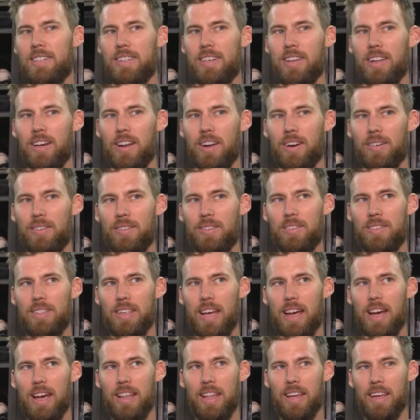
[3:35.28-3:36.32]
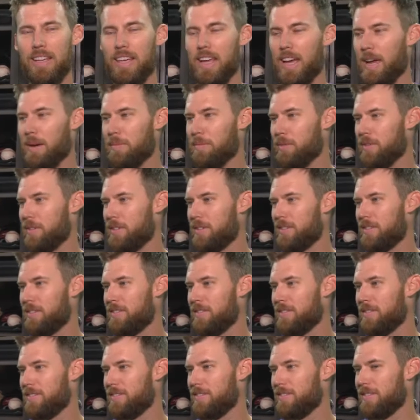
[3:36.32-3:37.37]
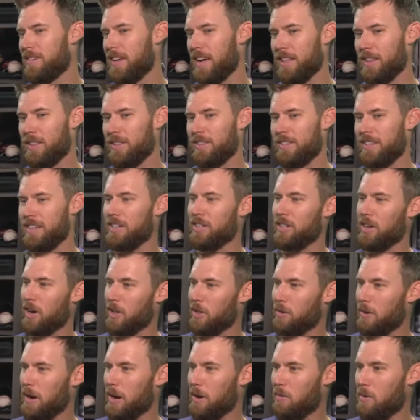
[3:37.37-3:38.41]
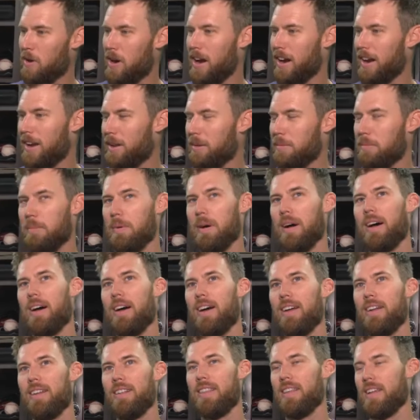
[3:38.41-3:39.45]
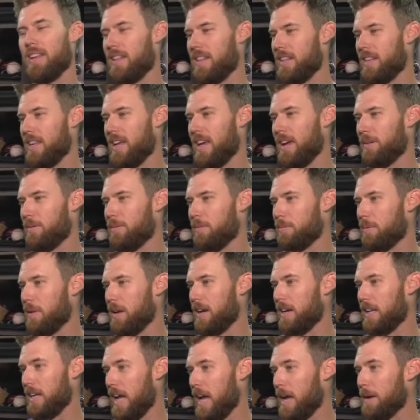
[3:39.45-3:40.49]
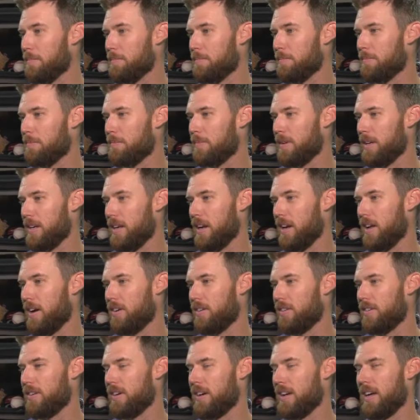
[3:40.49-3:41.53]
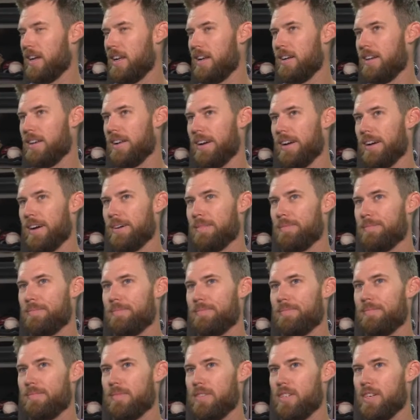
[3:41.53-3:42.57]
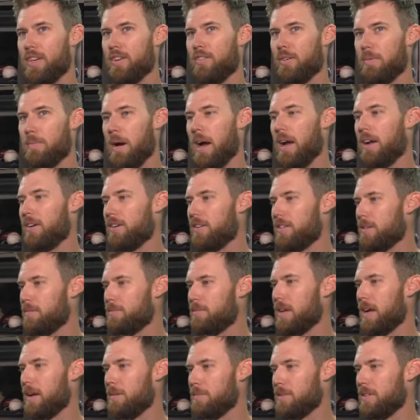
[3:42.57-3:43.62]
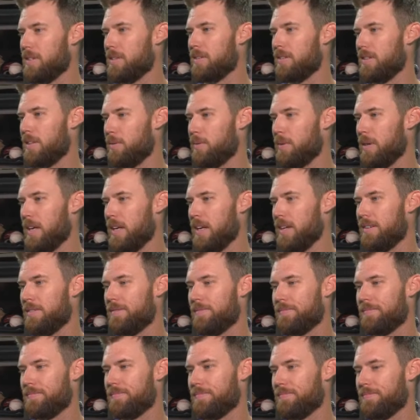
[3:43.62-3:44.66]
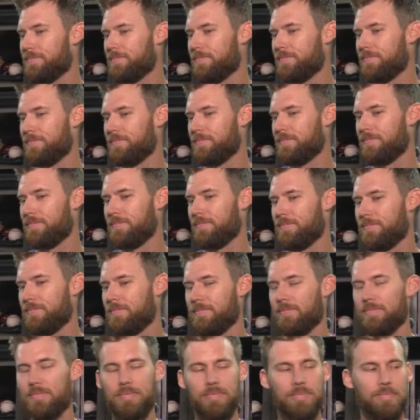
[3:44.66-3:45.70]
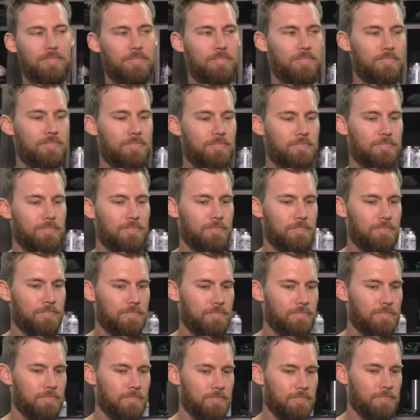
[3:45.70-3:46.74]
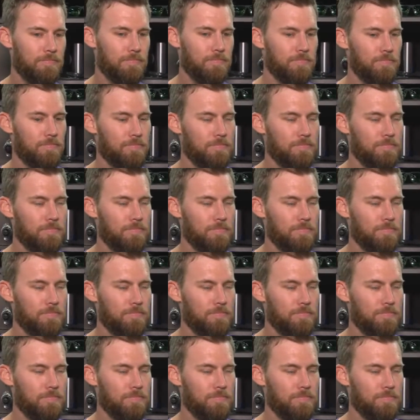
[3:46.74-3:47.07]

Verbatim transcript: you know, yeah, that game was not didn't go the way I wanted, but at the end of the day, we're playing a game, you know, and uh, it's a good reminder sometimes that, that we need. Does the six-year-old kid hate you?